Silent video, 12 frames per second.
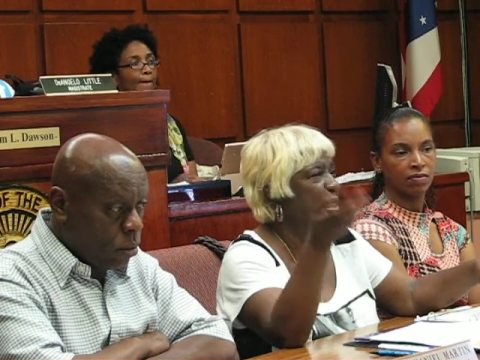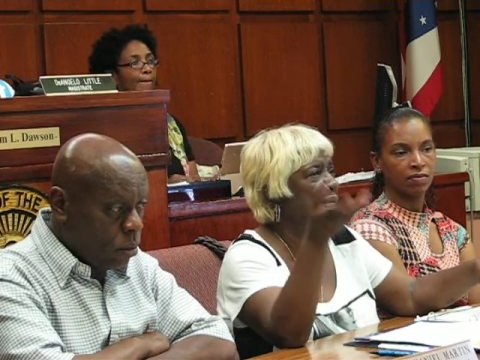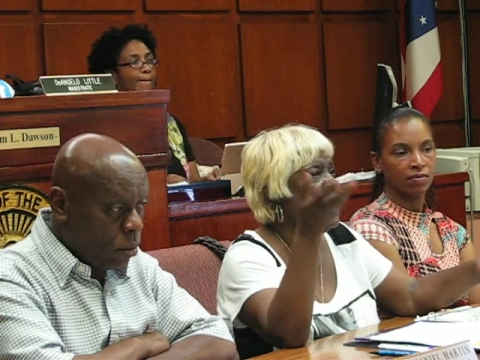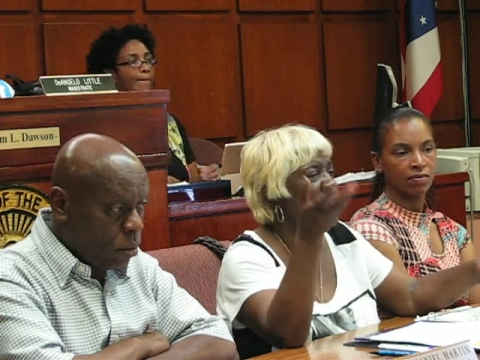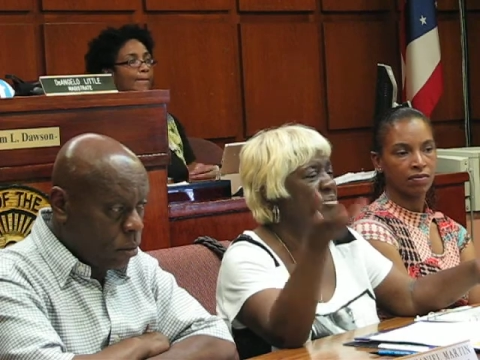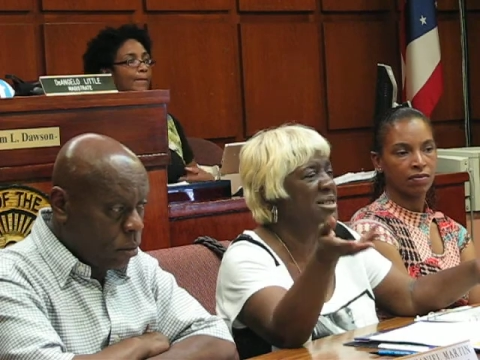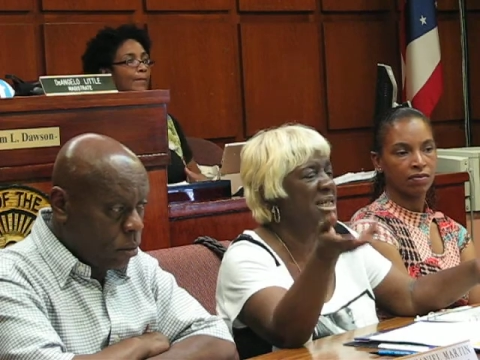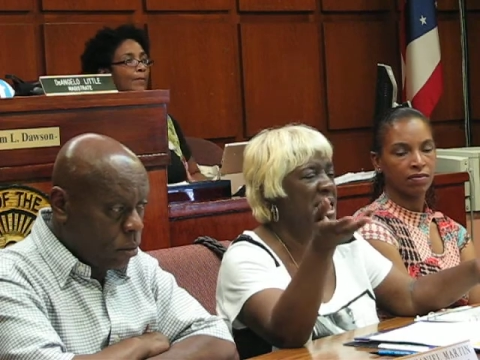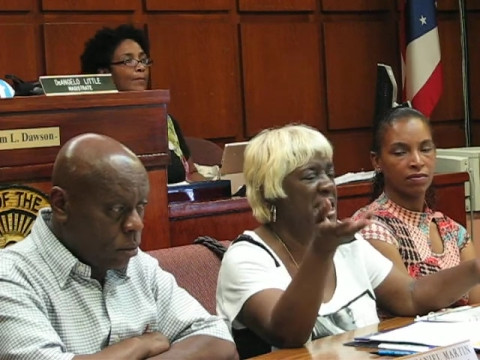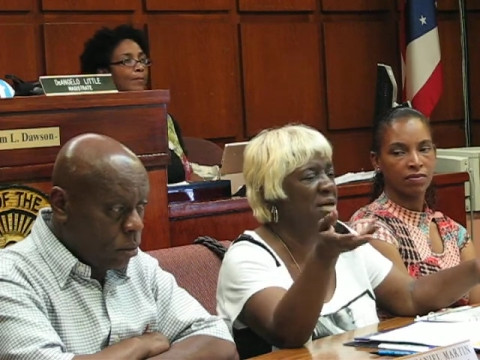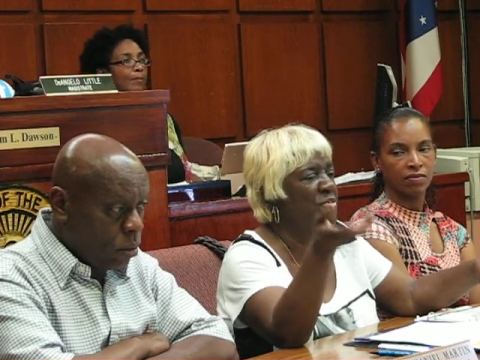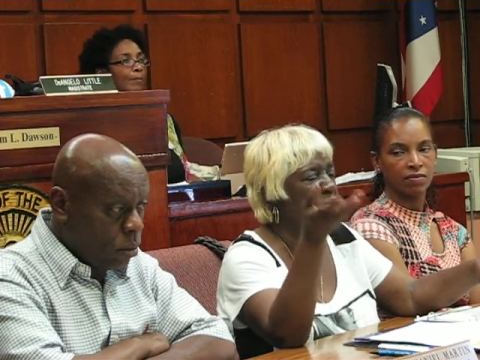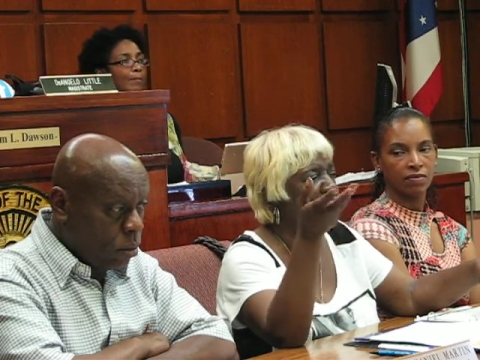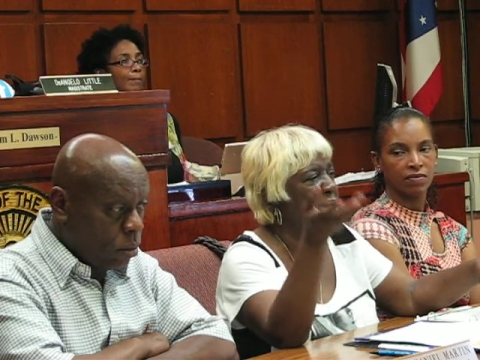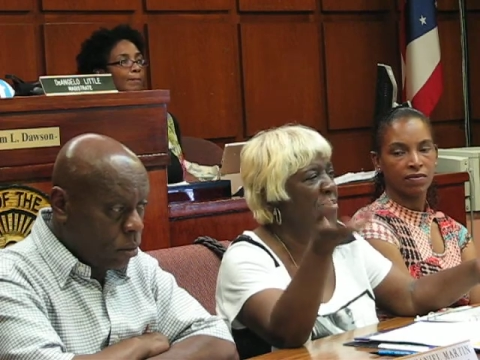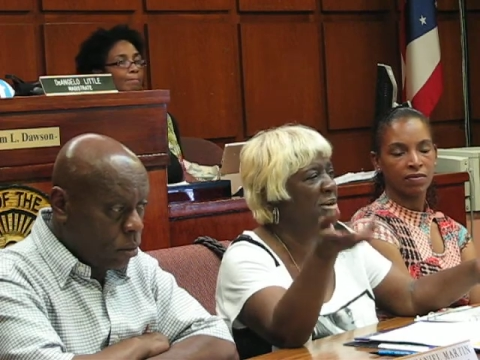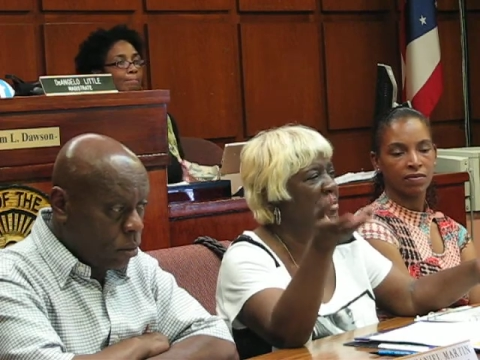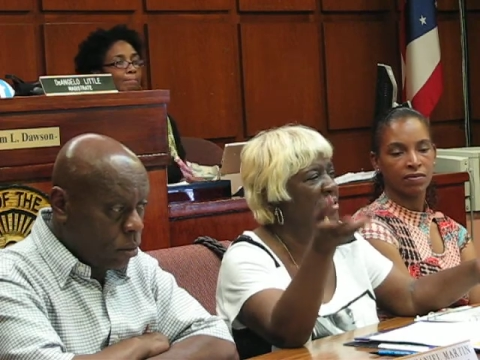Speaker 1: to keep saying when
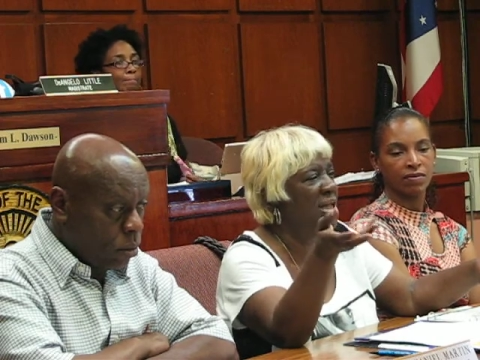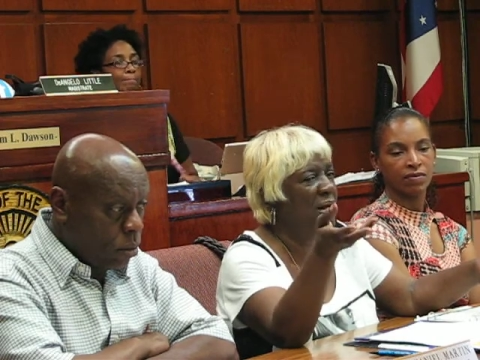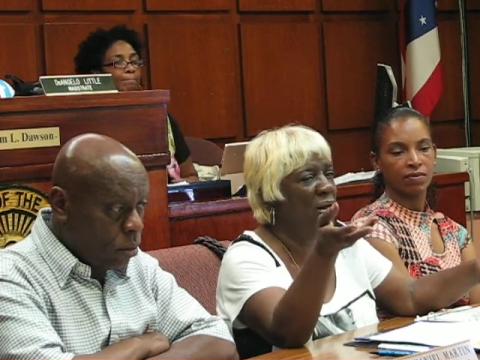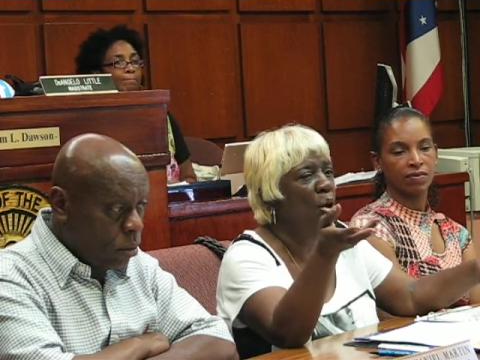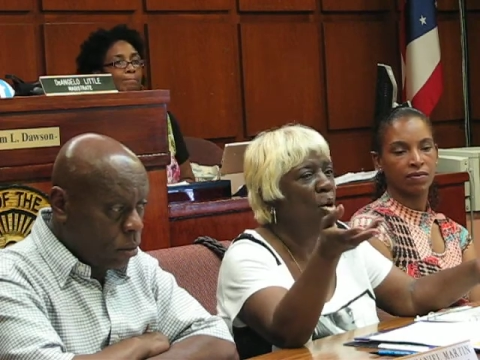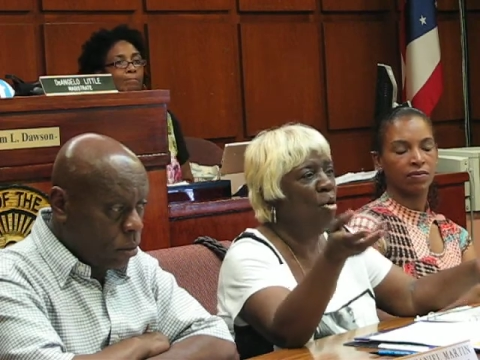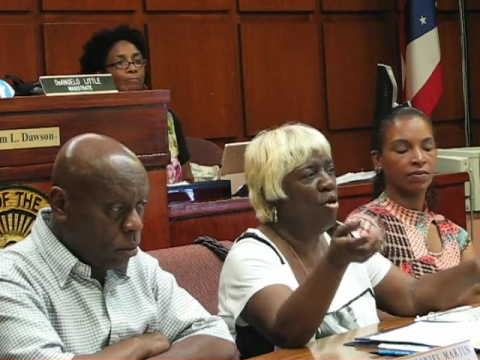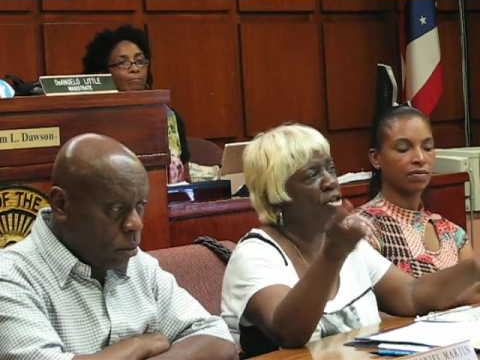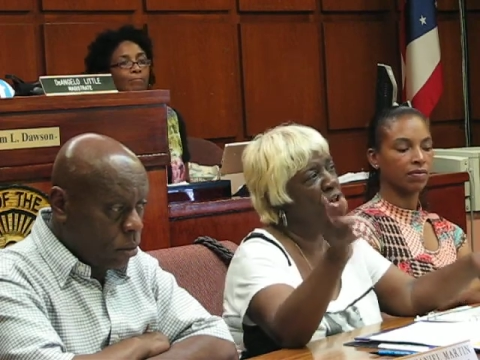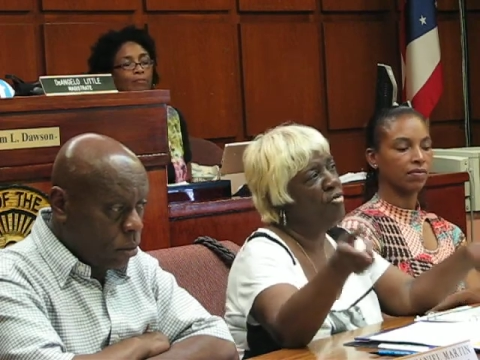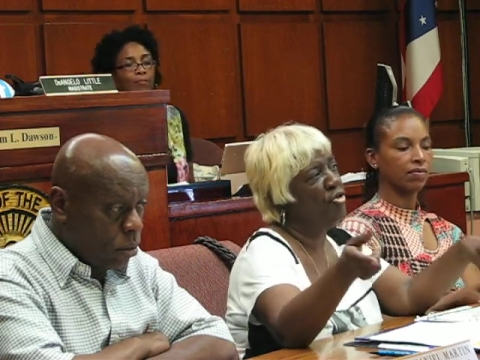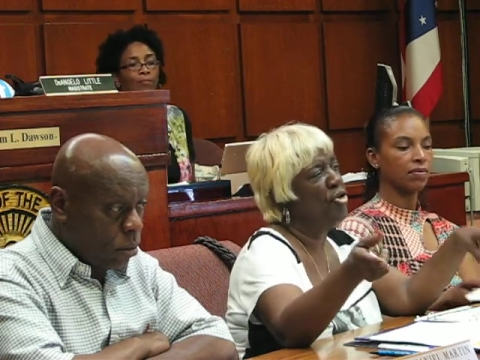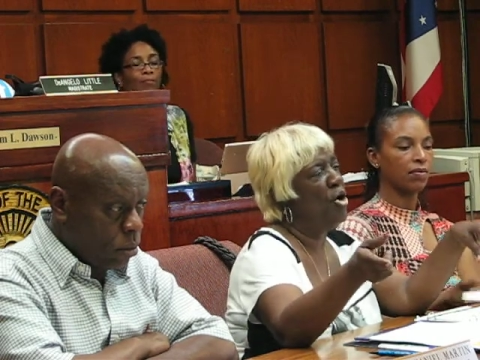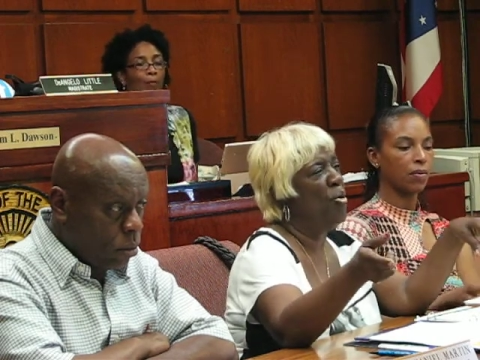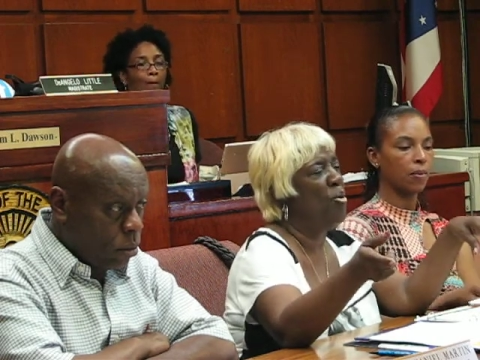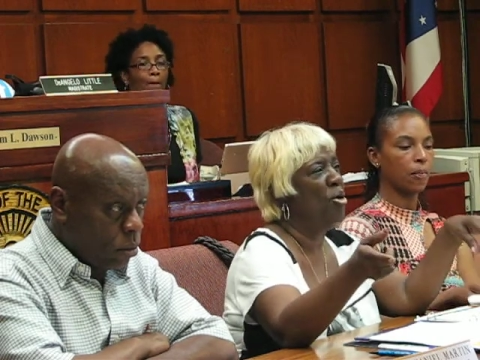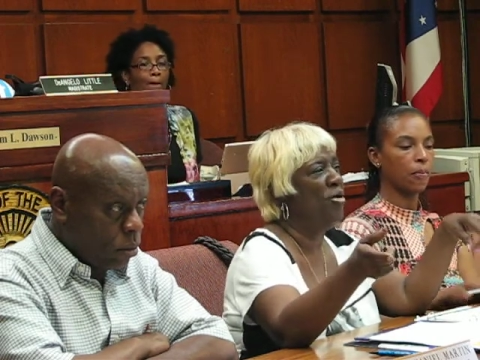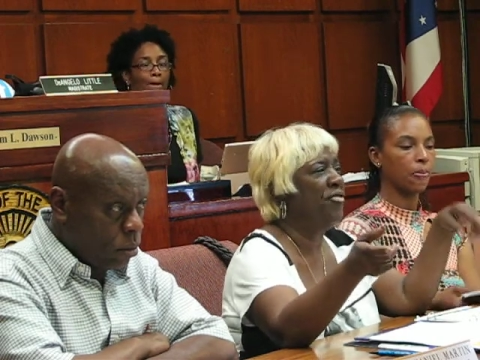people say, well, this one
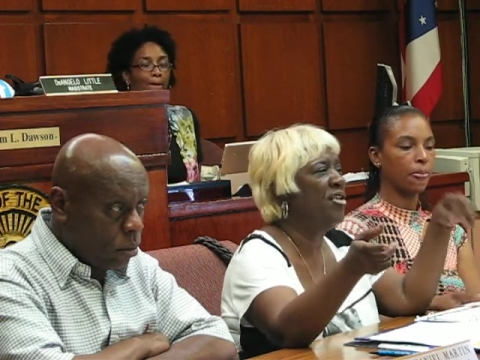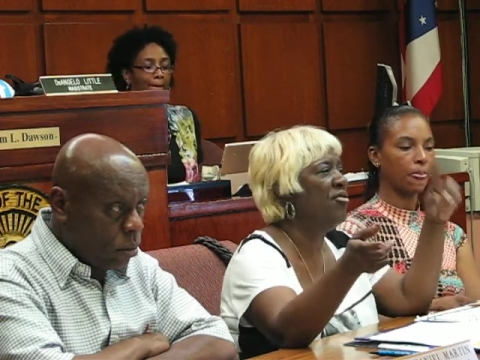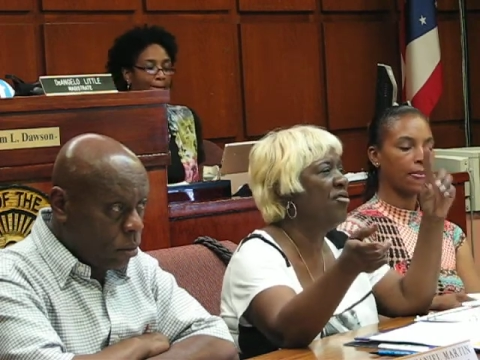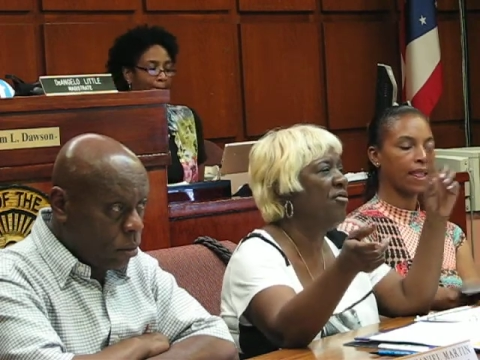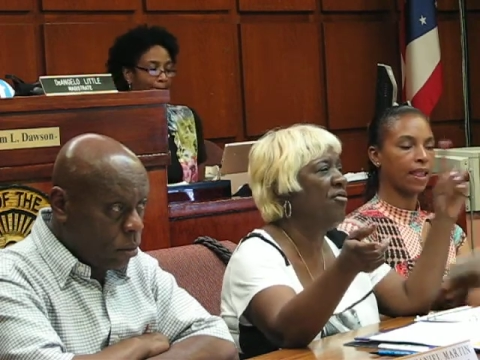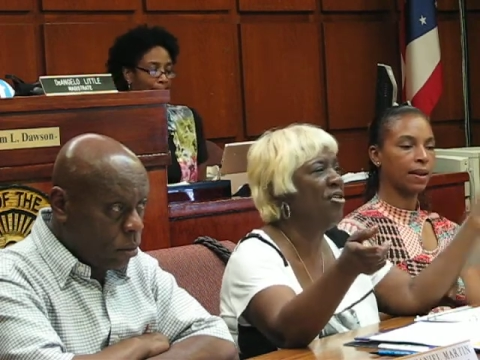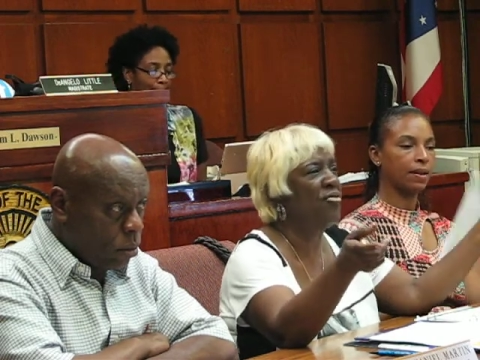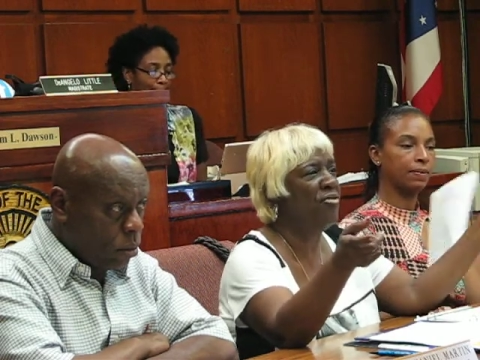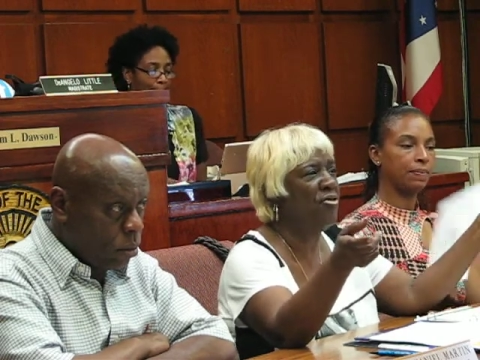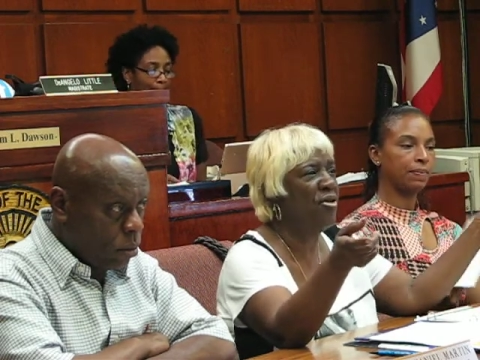don't want this and this one